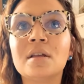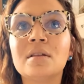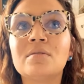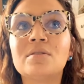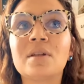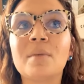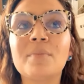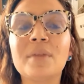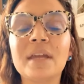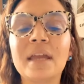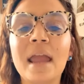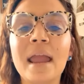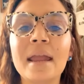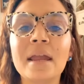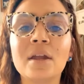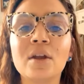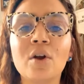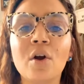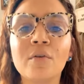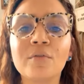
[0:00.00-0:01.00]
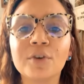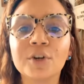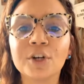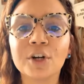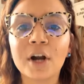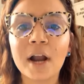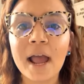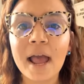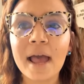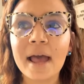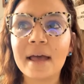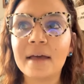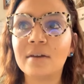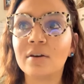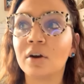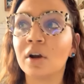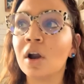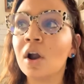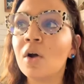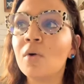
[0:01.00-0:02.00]
something hanging over your head
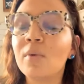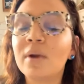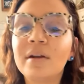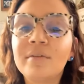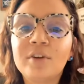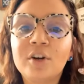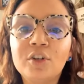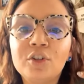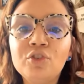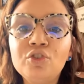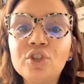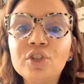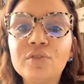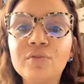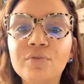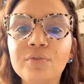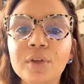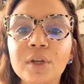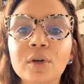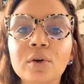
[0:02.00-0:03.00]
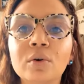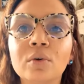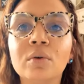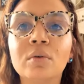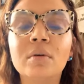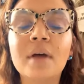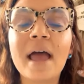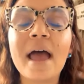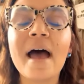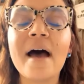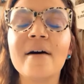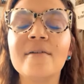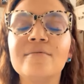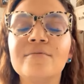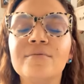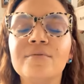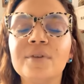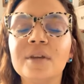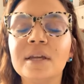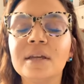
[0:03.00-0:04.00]
or whatever, and you just feel
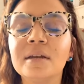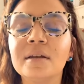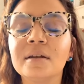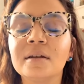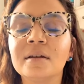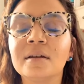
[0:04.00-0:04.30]
heavy.